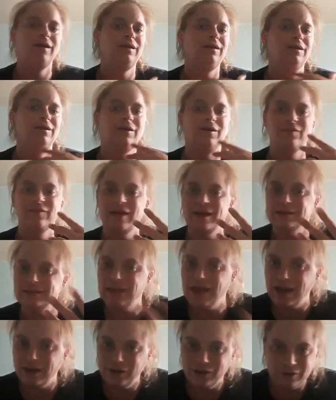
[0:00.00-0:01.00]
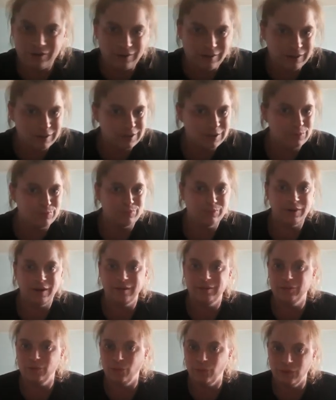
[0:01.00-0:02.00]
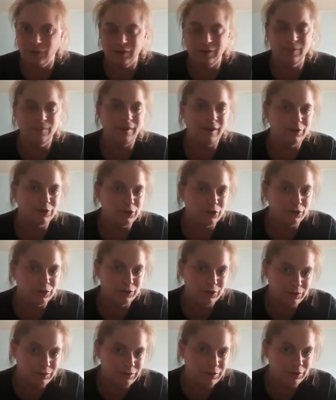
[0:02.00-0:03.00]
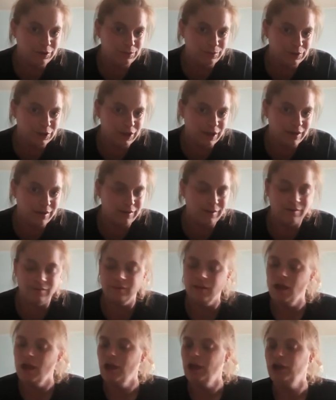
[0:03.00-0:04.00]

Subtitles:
You know, that's how you're going to spread the word about your YouTube channel.